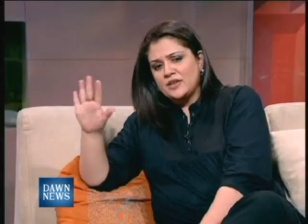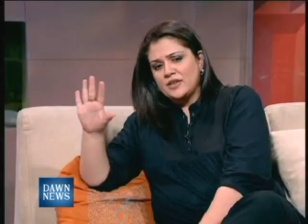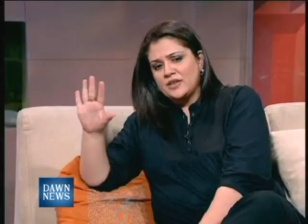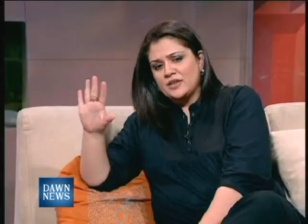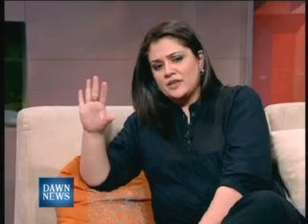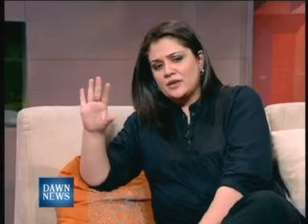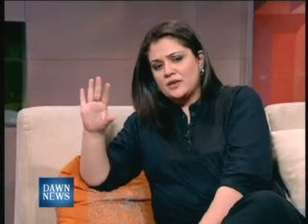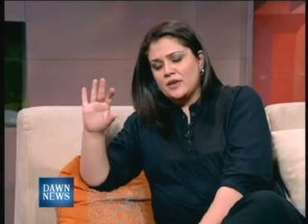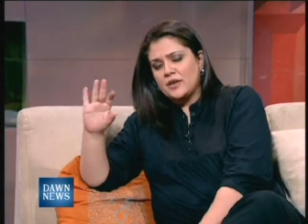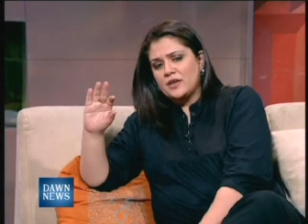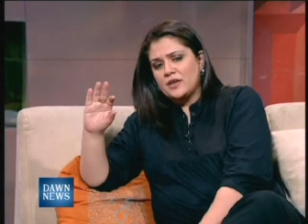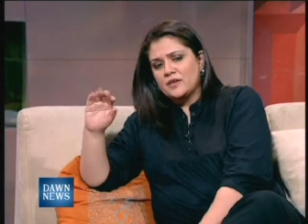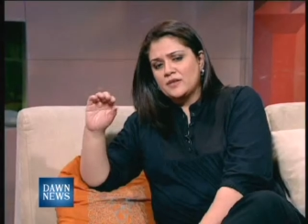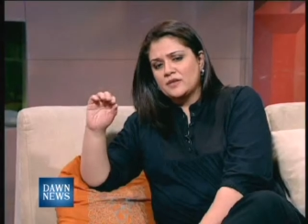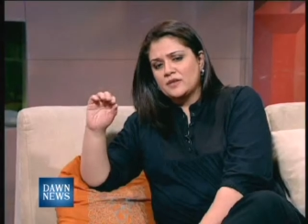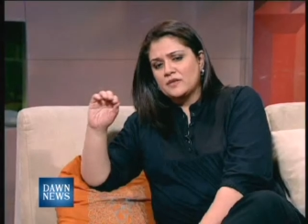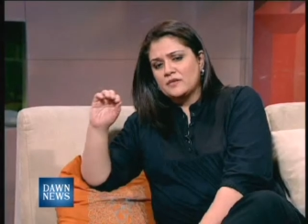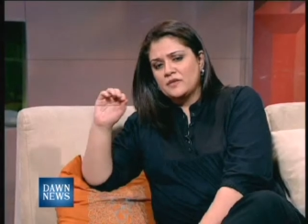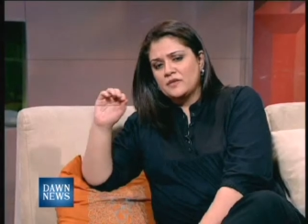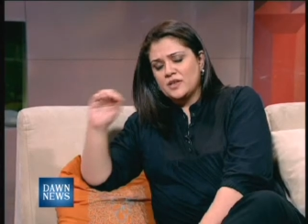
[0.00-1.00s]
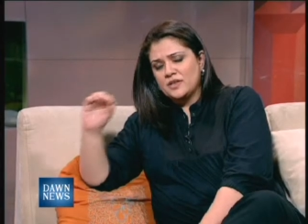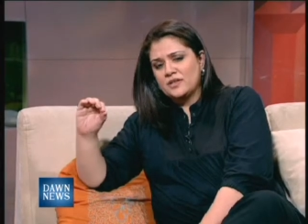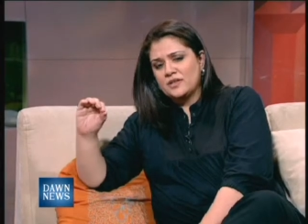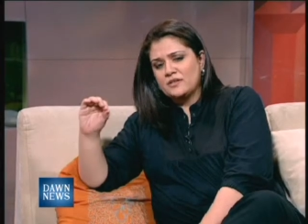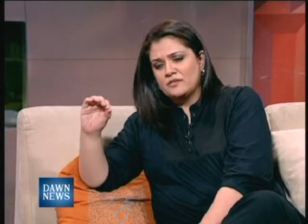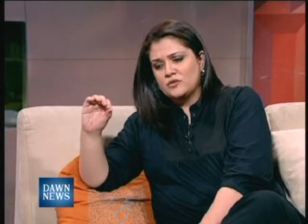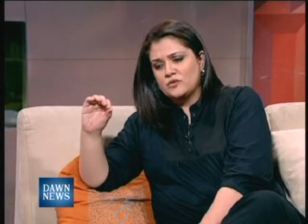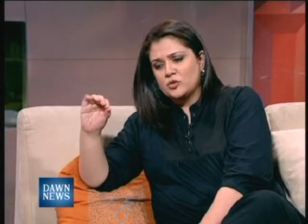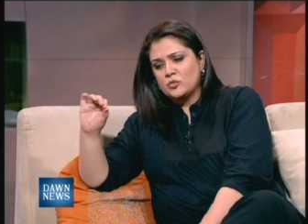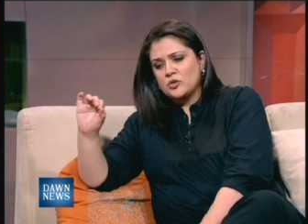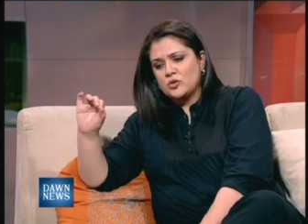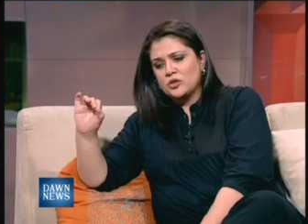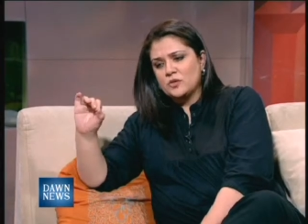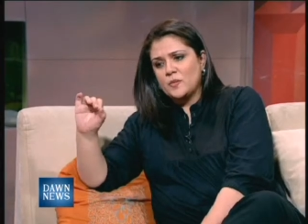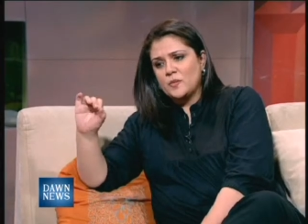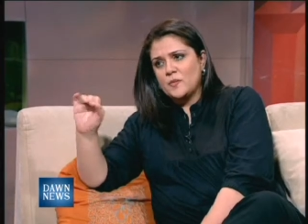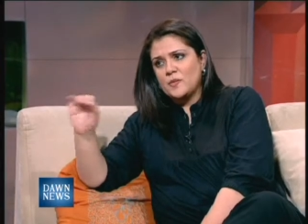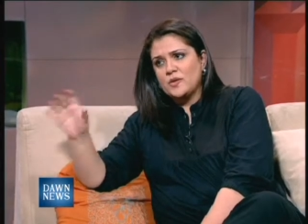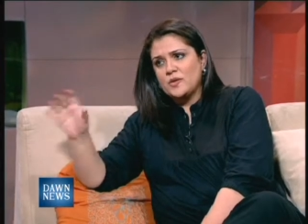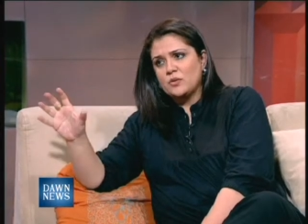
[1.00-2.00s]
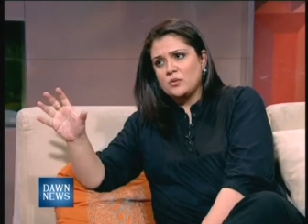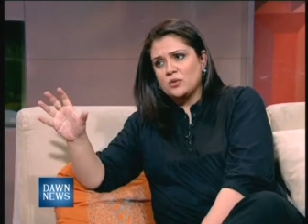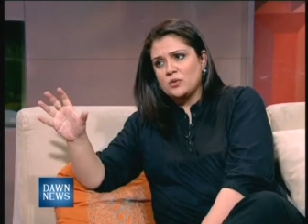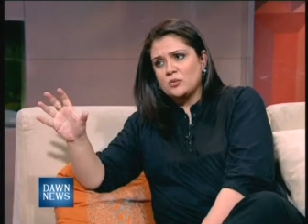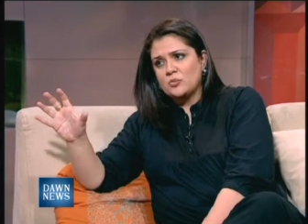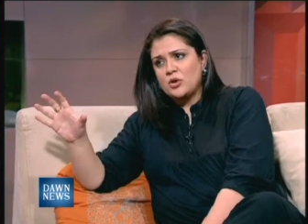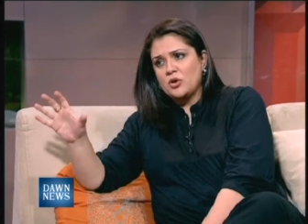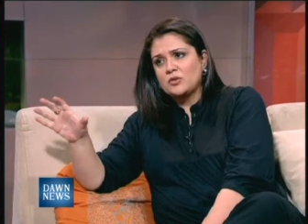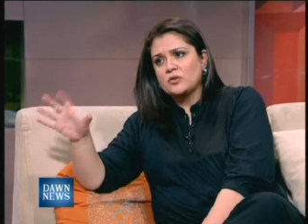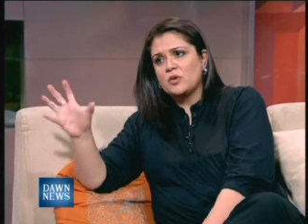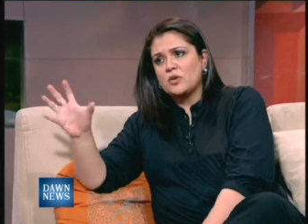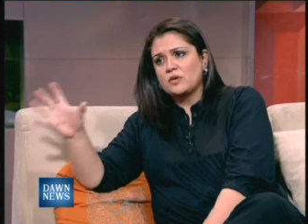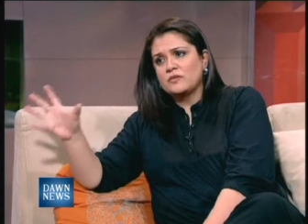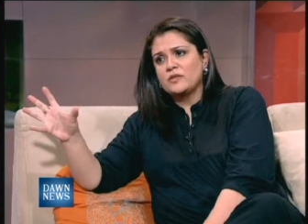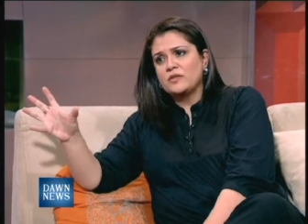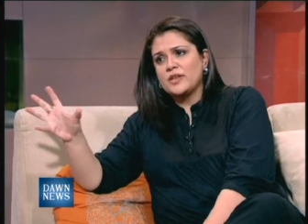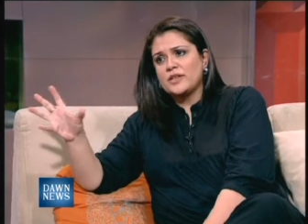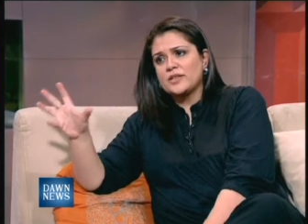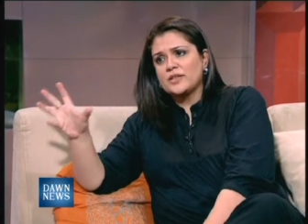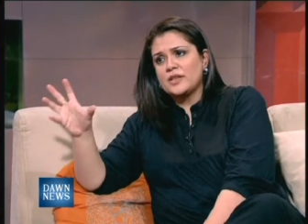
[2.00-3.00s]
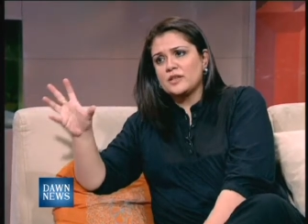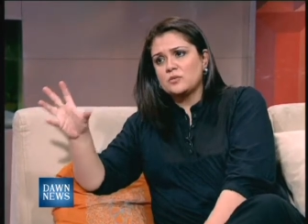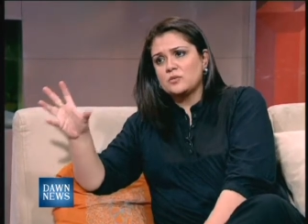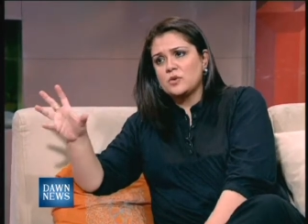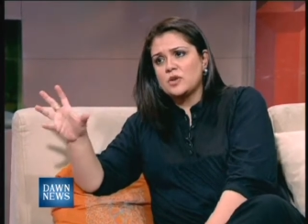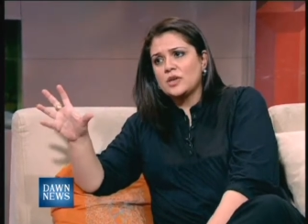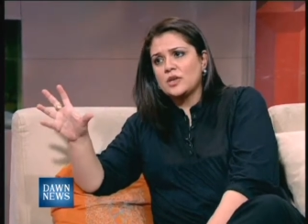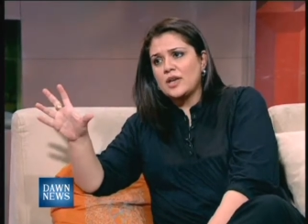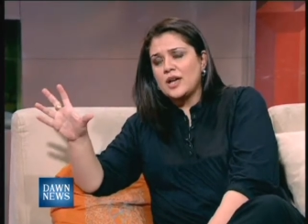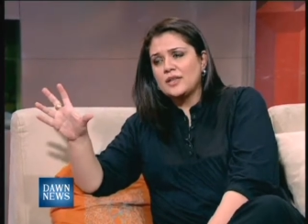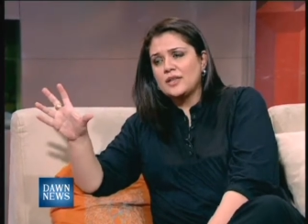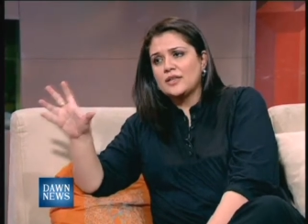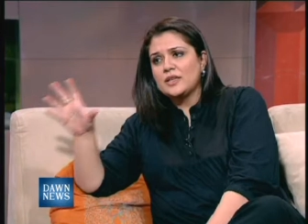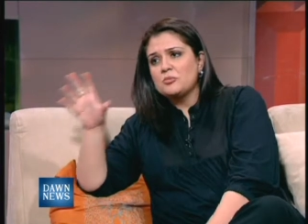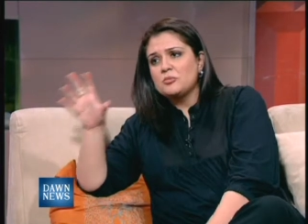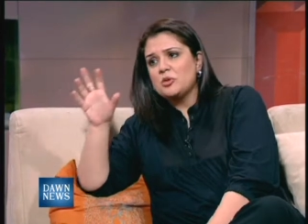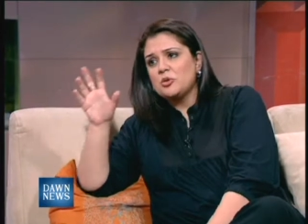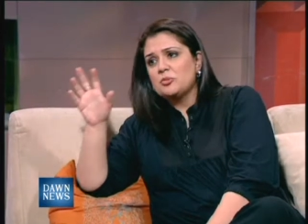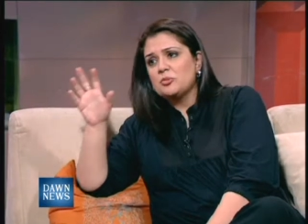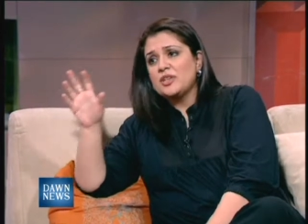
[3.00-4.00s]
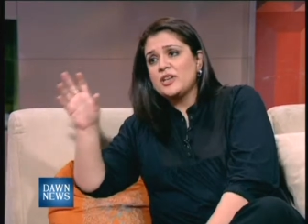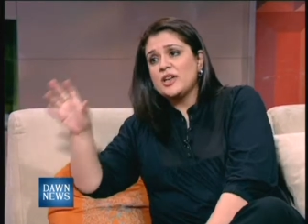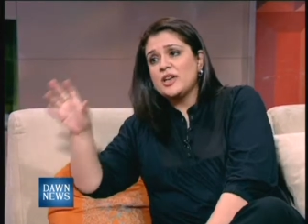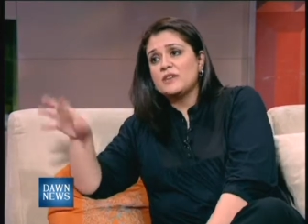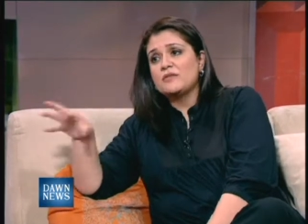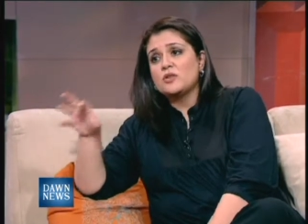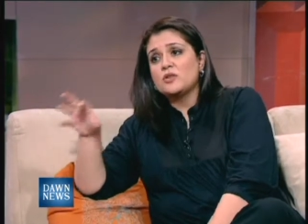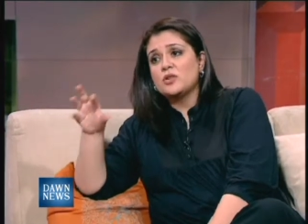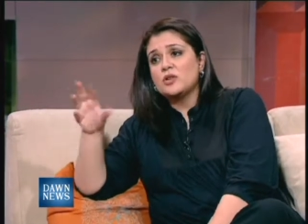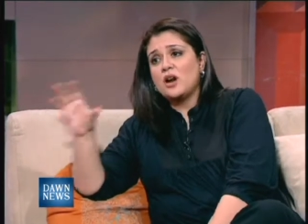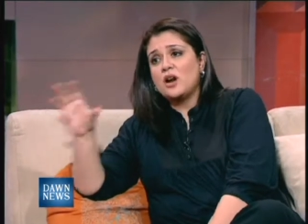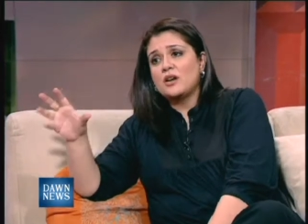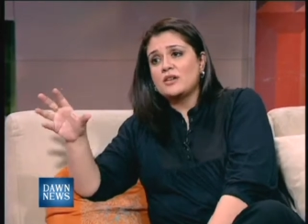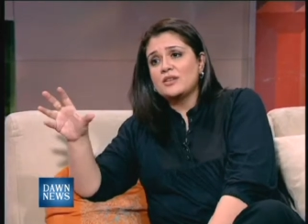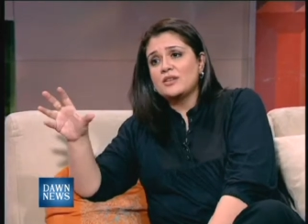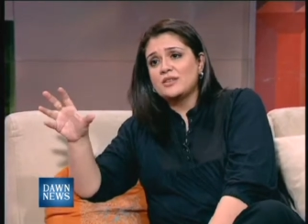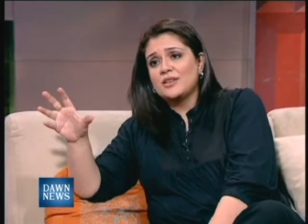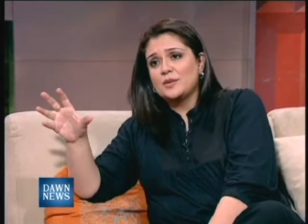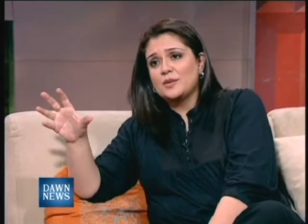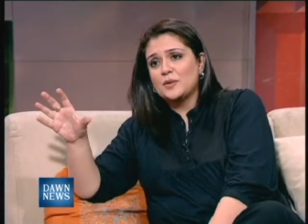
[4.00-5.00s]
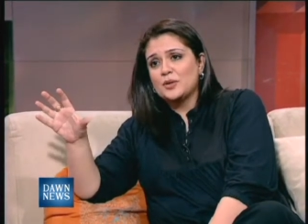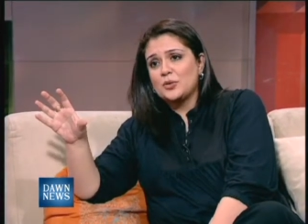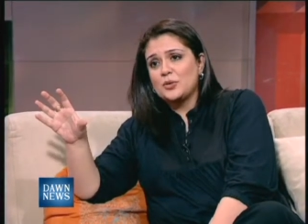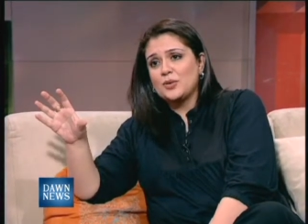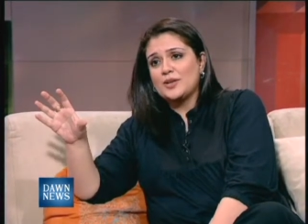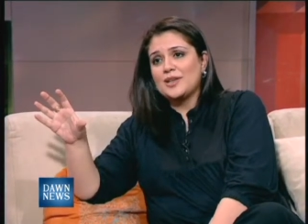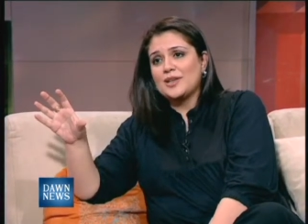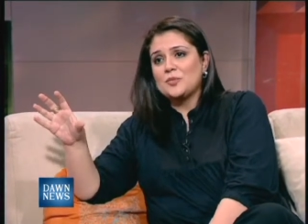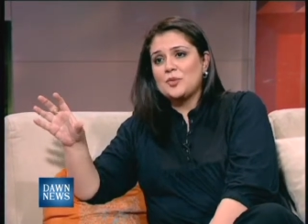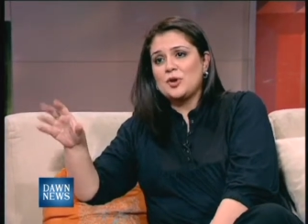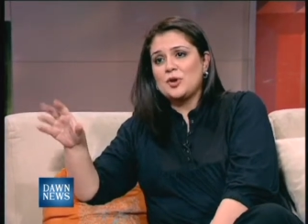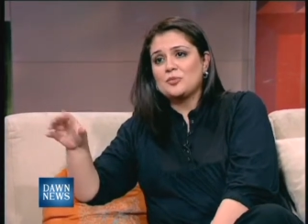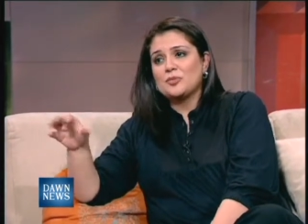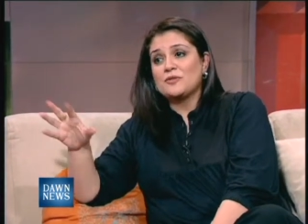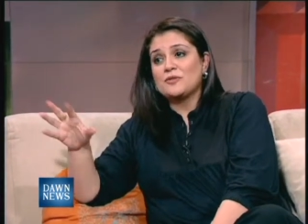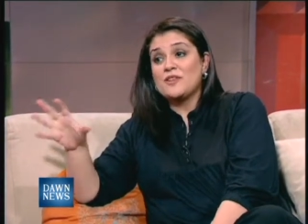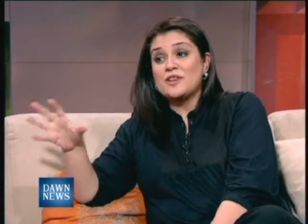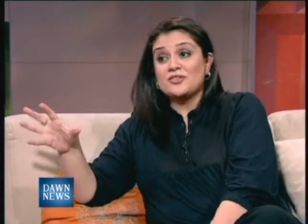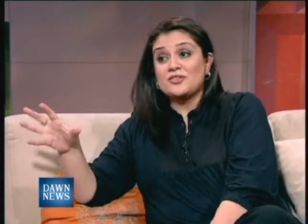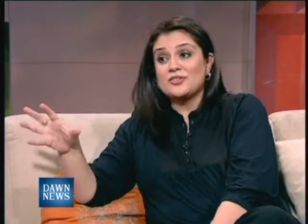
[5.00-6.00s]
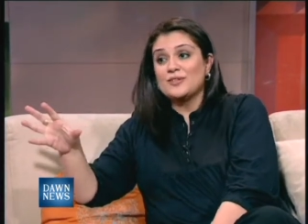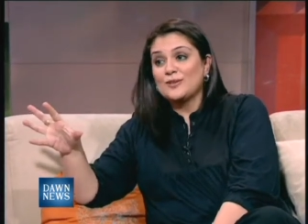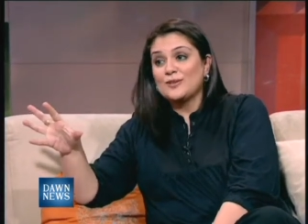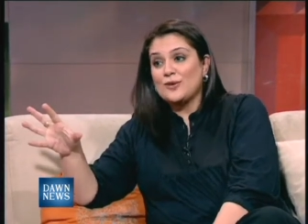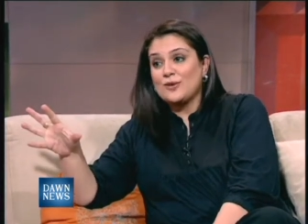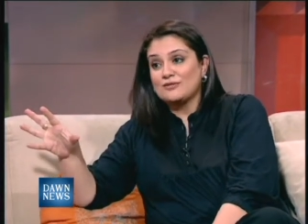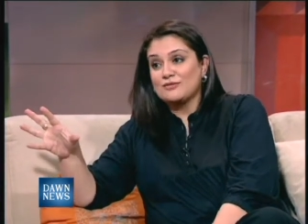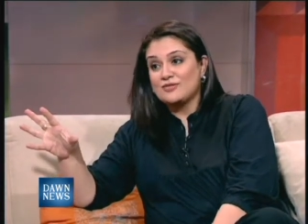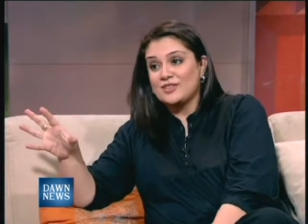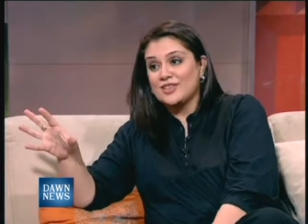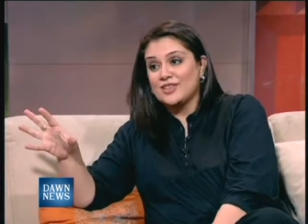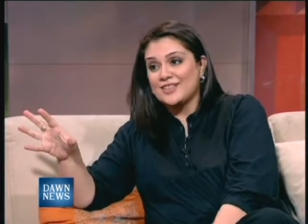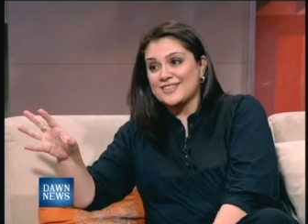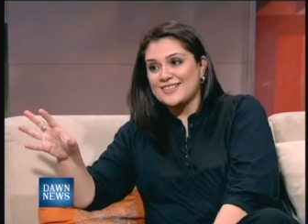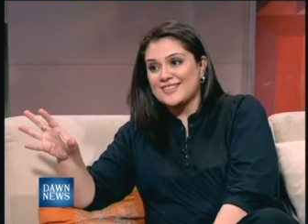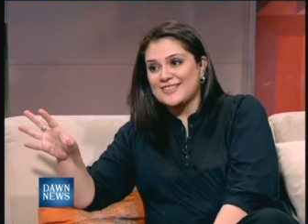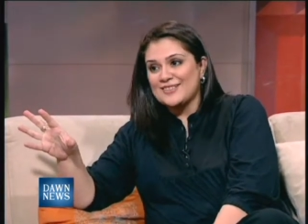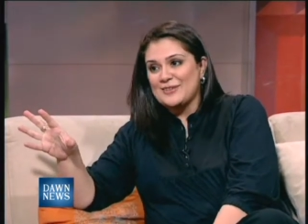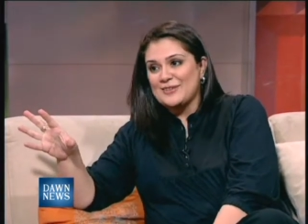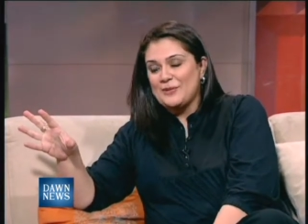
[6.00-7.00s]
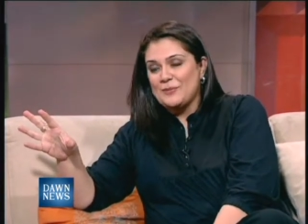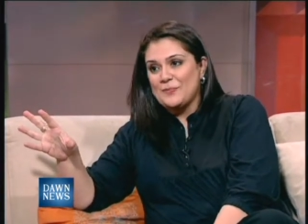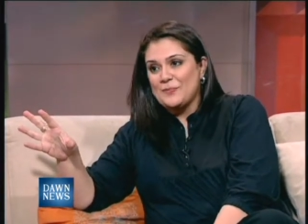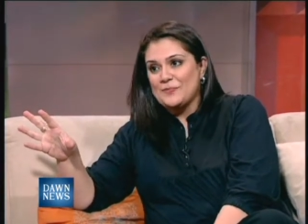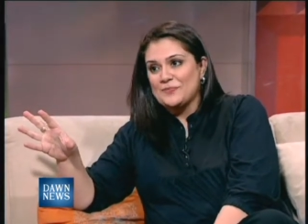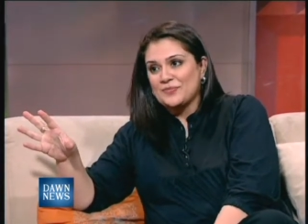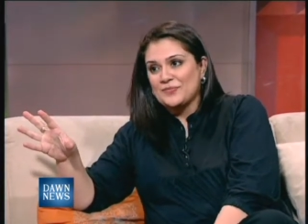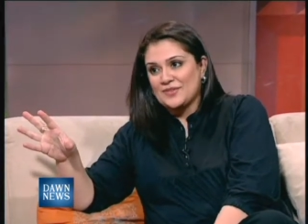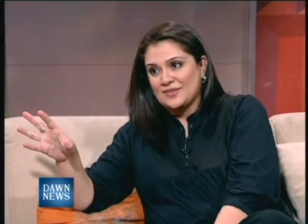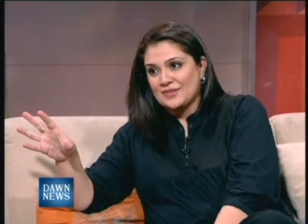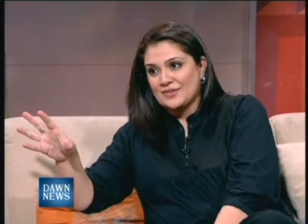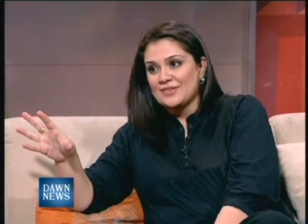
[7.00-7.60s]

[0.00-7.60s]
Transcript: here is first and foremost when we talk about conflicts at work, I think mm. people take it for granted that we're talking about professional conflicts. Mm. Hmm.